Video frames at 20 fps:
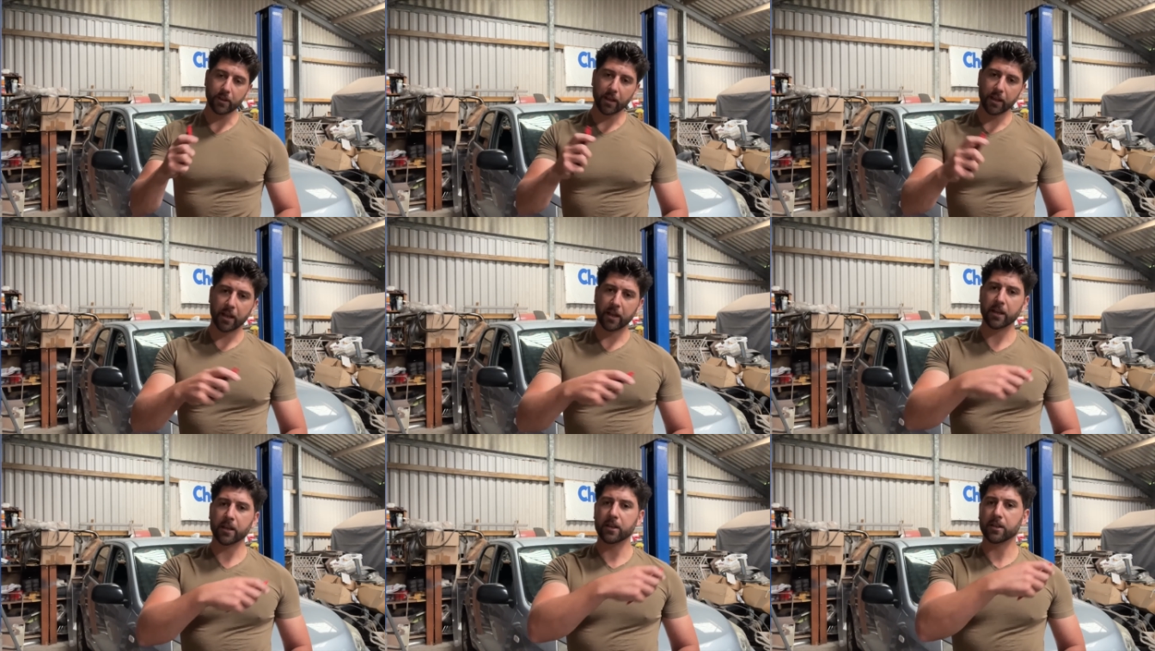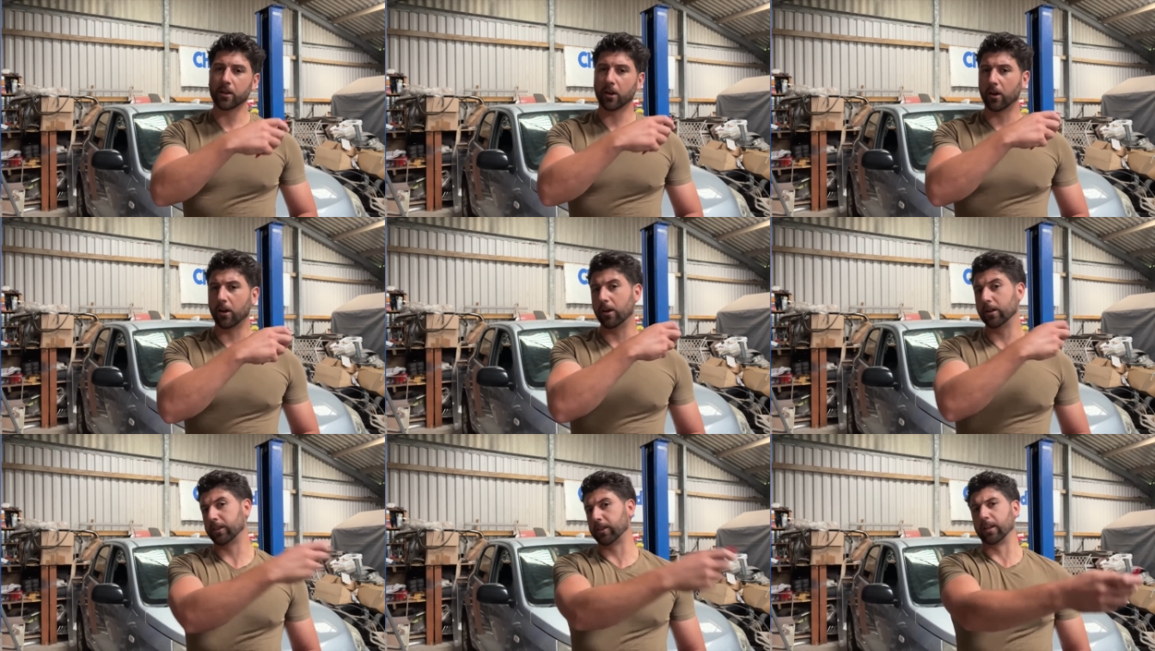And
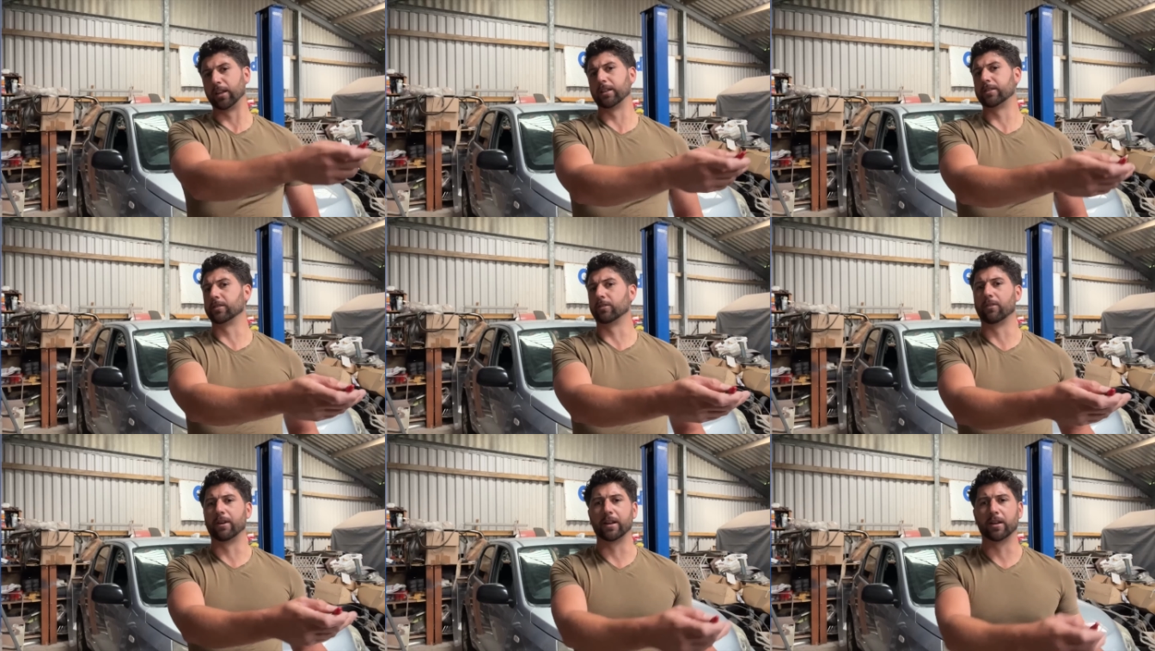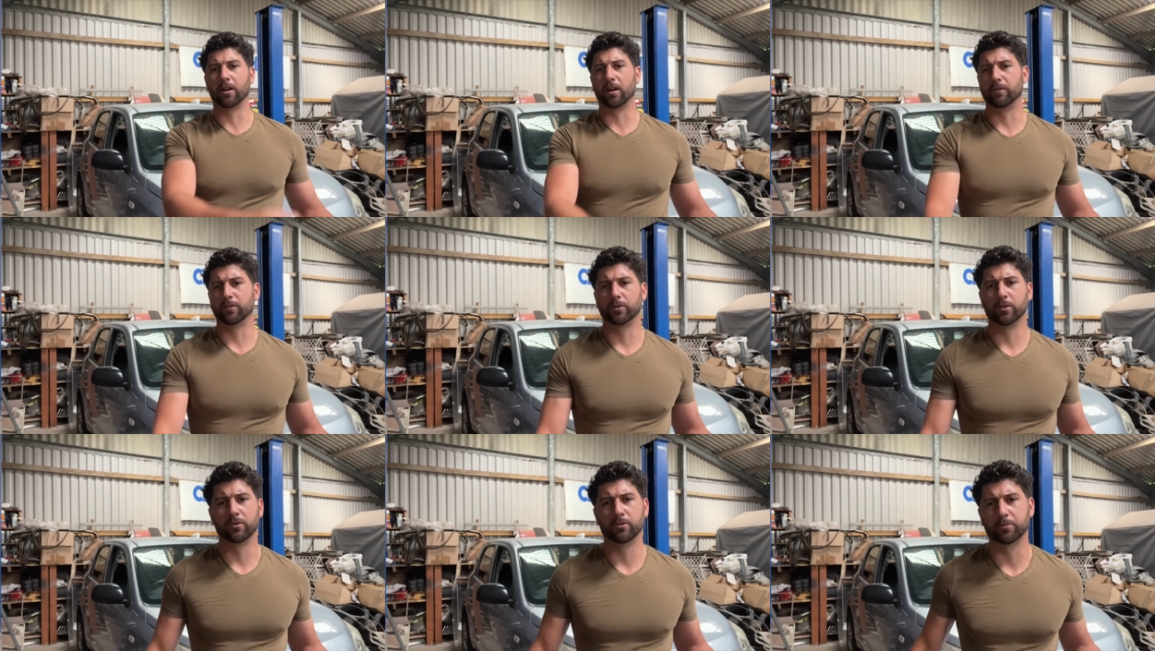I think it's a great car
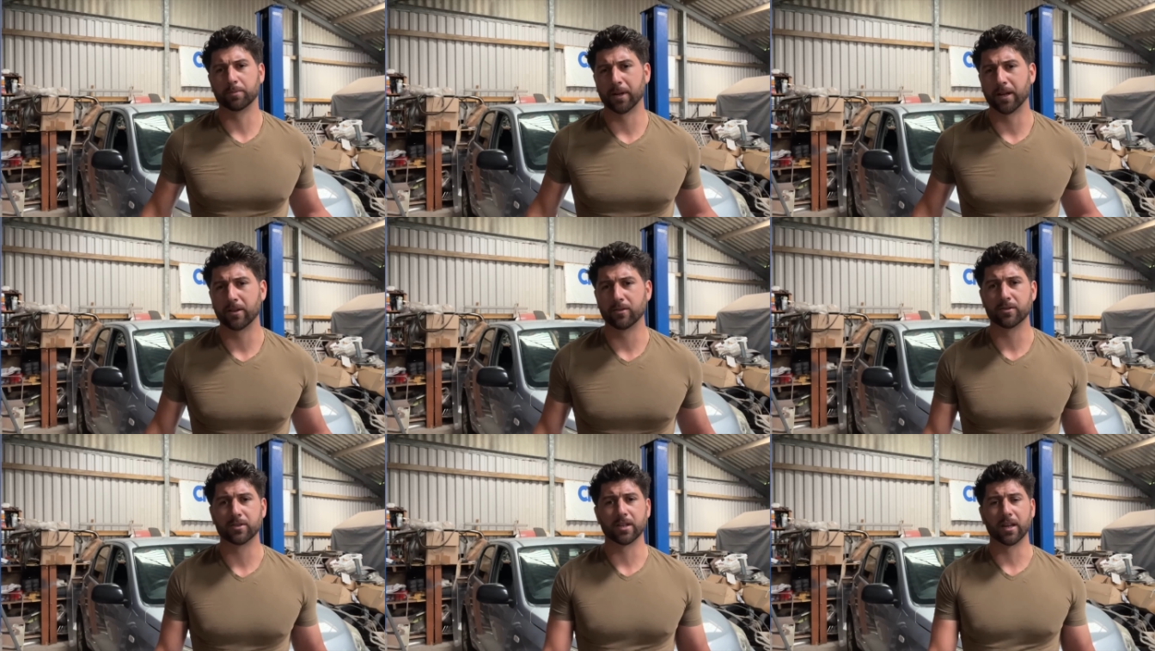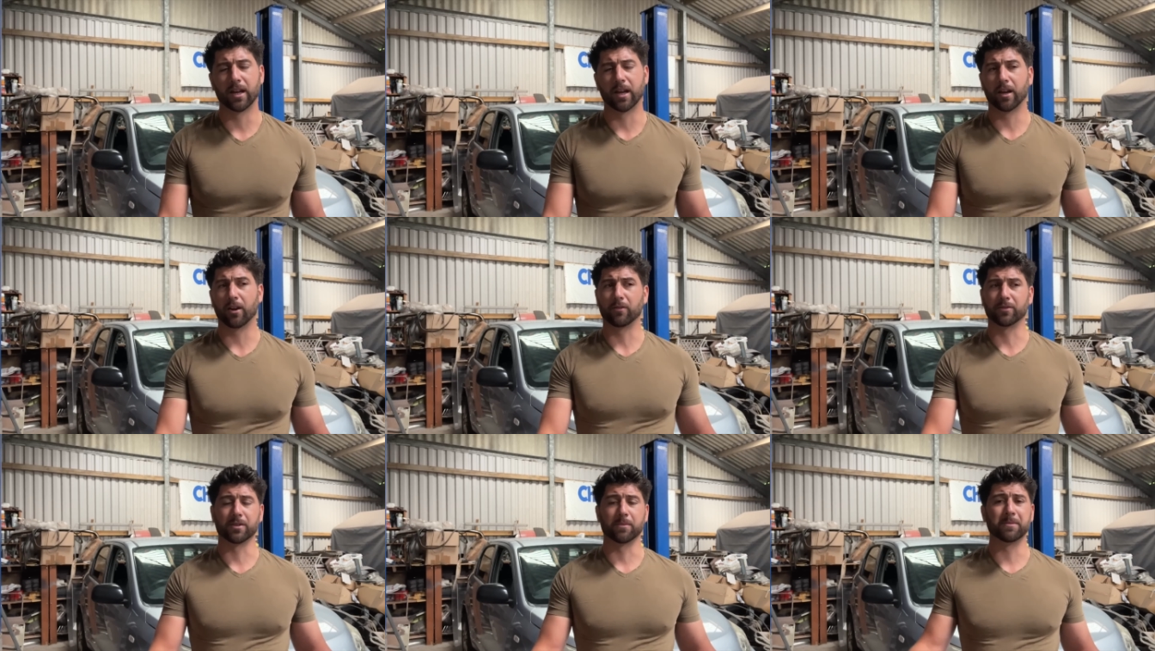for £200. Uh,
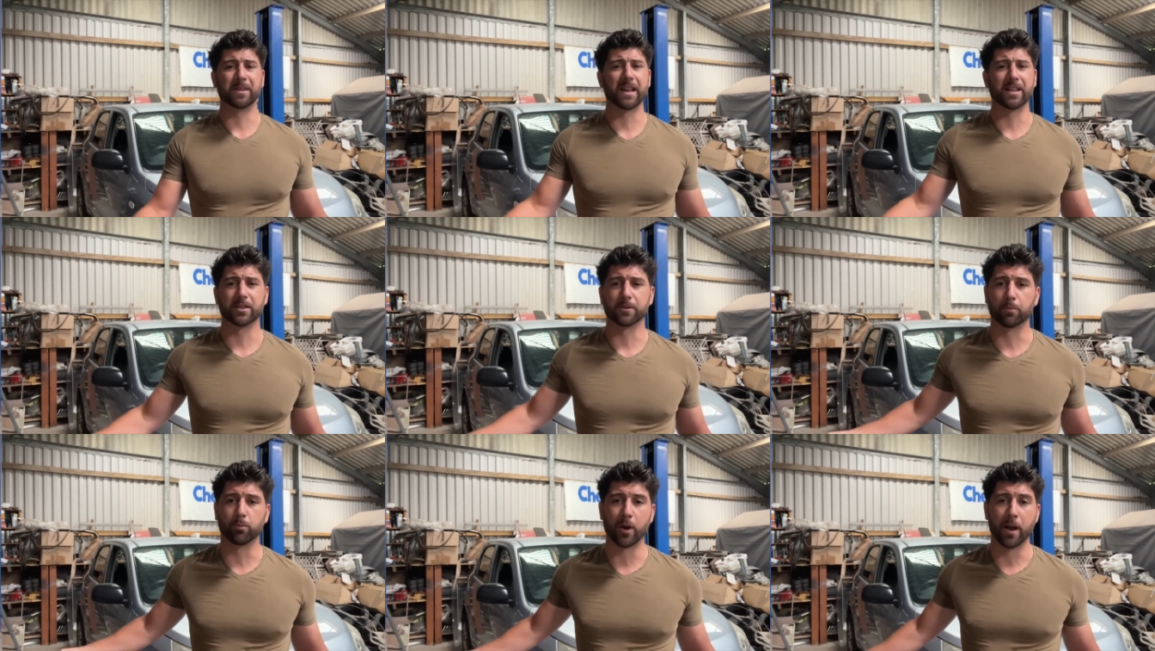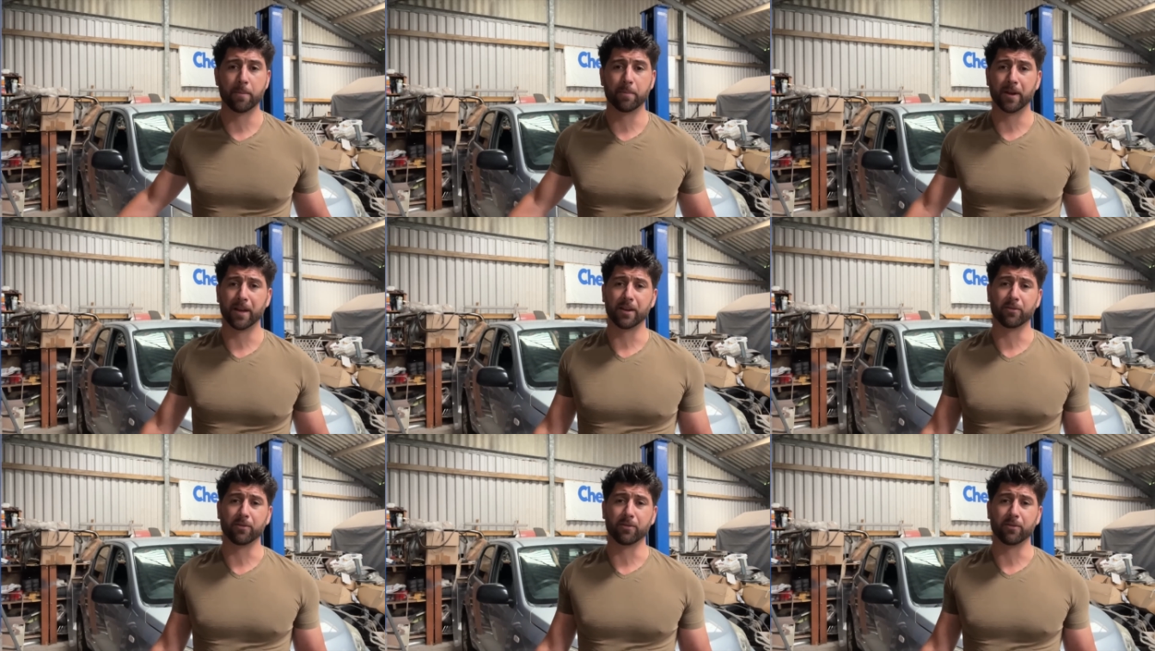obviously, I'm yet to prep it.